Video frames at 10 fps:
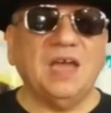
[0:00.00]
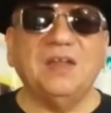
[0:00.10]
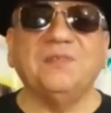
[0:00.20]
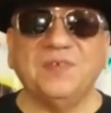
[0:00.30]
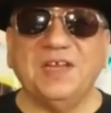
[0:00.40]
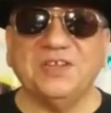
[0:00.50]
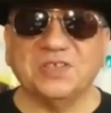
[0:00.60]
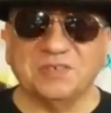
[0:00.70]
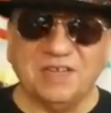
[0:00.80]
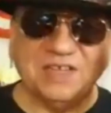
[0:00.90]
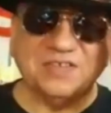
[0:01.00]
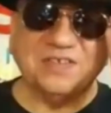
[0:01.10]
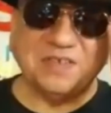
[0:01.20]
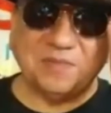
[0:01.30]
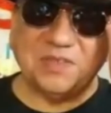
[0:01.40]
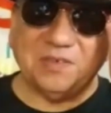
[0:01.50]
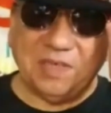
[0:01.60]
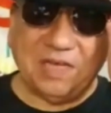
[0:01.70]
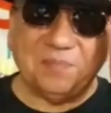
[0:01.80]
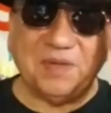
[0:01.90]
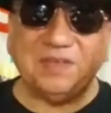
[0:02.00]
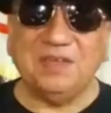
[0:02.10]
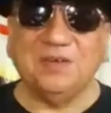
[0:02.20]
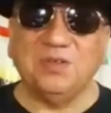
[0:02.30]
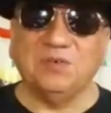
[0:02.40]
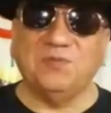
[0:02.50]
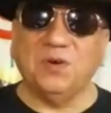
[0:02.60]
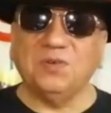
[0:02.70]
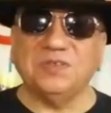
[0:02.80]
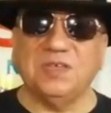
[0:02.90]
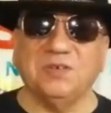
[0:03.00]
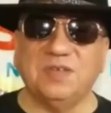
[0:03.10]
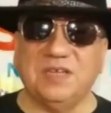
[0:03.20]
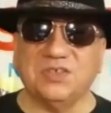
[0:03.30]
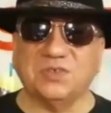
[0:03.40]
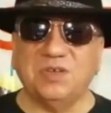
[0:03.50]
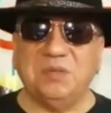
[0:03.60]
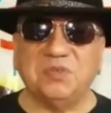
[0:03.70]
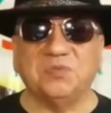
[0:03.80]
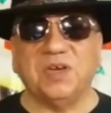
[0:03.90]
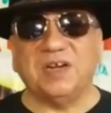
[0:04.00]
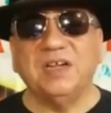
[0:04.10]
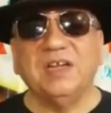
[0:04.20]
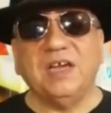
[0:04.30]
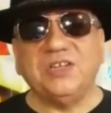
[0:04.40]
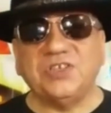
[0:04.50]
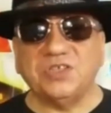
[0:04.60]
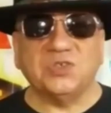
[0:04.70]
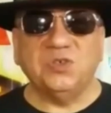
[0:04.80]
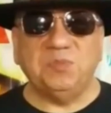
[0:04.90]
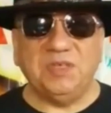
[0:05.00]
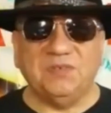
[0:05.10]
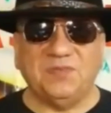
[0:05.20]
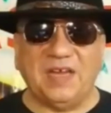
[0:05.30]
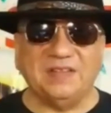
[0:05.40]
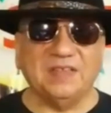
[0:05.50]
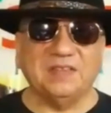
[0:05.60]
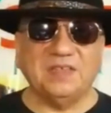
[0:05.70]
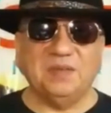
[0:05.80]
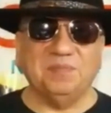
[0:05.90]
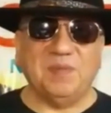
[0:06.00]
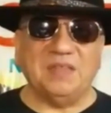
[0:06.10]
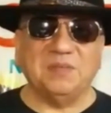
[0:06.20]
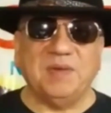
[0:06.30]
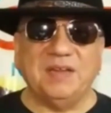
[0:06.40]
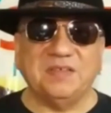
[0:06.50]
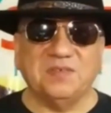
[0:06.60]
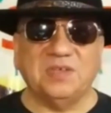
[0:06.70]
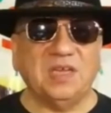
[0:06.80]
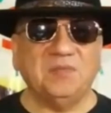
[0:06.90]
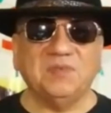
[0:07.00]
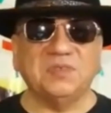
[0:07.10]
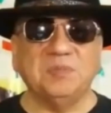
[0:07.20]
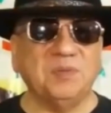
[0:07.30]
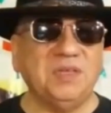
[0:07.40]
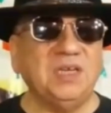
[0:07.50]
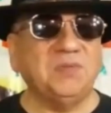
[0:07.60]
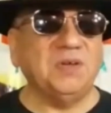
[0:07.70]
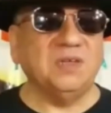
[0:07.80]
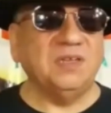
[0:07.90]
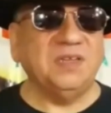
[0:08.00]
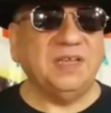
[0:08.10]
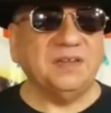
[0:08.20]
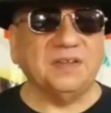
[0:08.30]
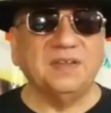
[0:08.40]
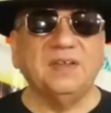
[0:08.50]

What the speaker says: And a financial relationship. So yeah, but you're focusing on the extremes where it just could be the fact that the mathematics of the game will simply equate in the end.